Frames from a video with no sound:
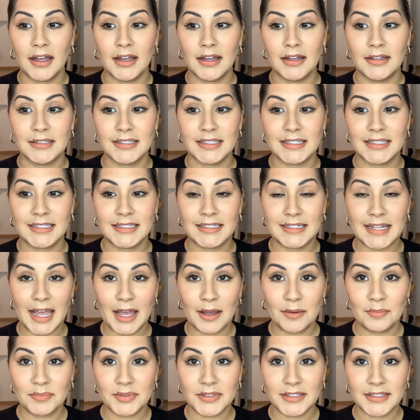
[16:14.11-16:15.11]

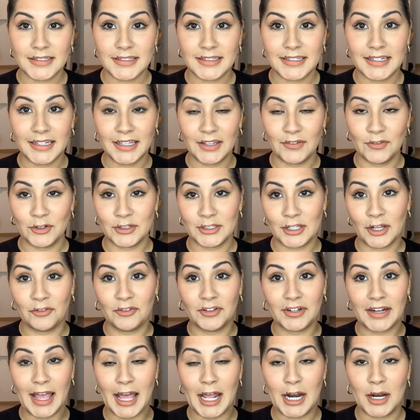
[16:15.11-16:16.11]
steps to give yourself
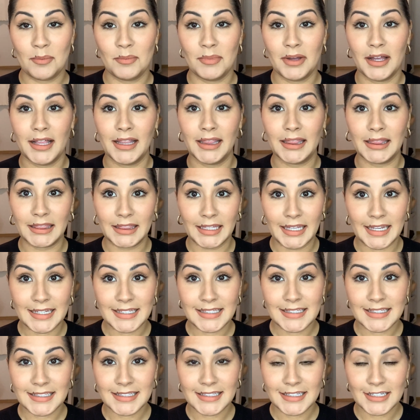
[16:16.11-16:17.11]
an enema
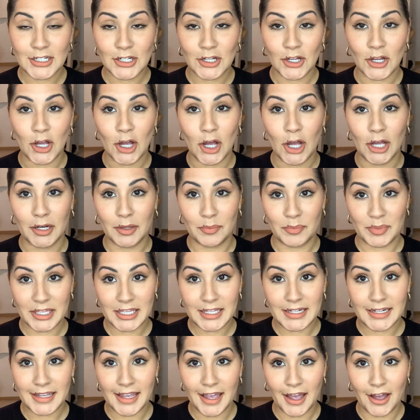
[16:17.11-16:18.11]
list on a
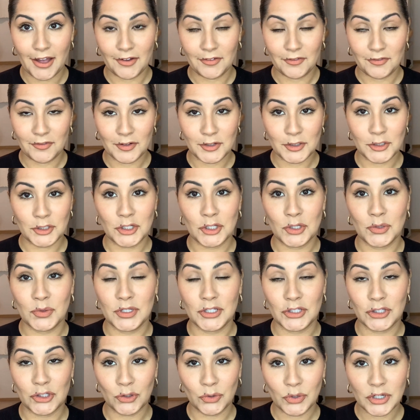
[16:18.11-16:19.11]
PDF, so you
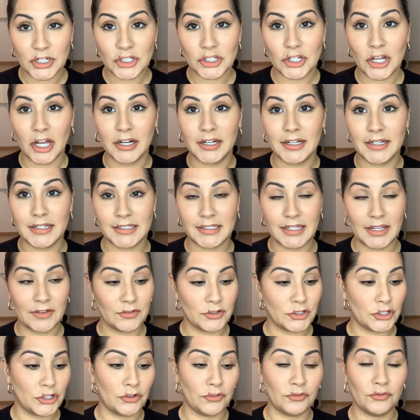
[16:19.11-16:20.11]
can screenshot it, save it
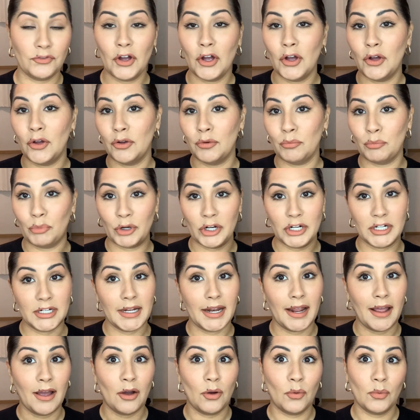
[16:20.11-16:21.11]
to your phone, print it
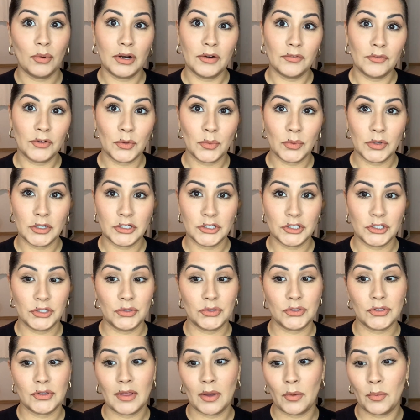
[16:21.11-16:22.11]
out, whatever you want to do,
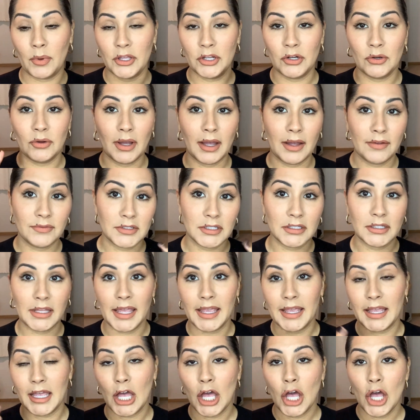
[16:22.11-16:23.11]
so that way you don't have to
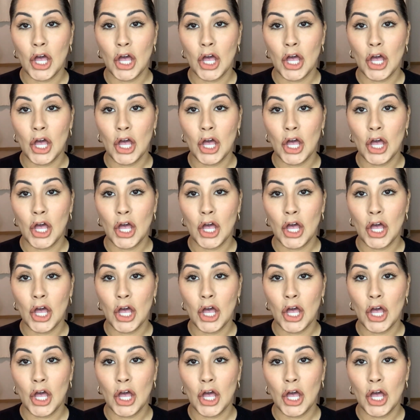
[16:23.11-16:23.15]
like